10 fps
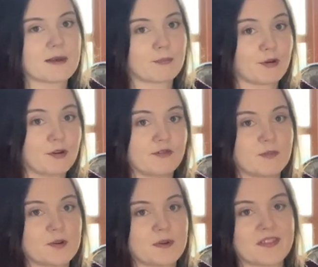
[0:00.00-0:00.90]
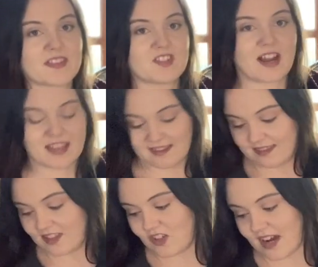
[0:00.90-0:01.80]
improved between this jacket and
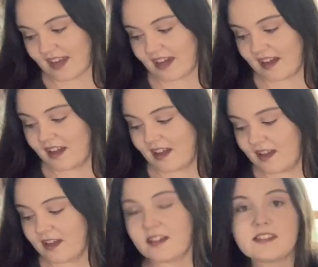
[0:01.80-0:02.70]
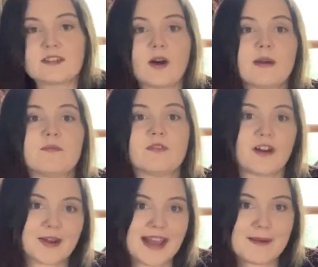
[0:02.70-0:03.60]
this jacket. So I'm
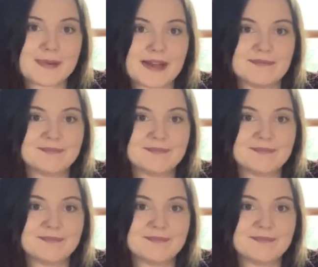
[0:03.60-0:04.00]
very happy.